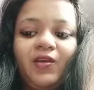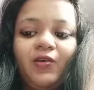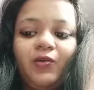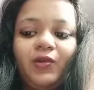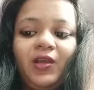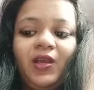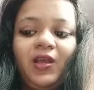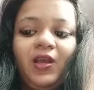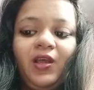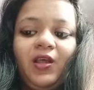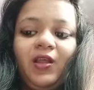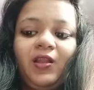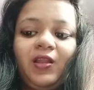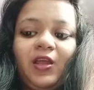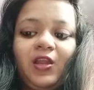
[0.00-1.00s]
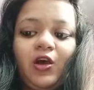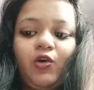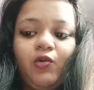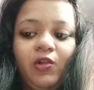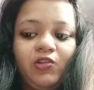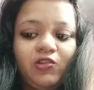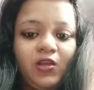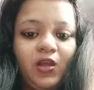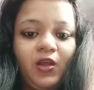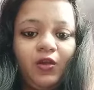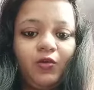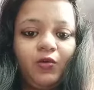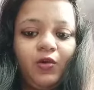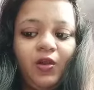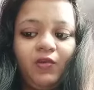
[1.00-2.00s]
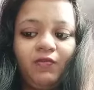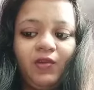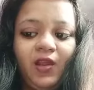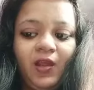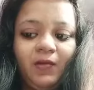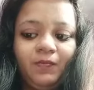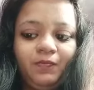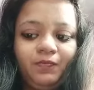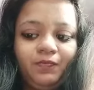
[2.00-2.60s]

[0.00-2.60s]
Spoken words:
Okay. Then how will you say good evening,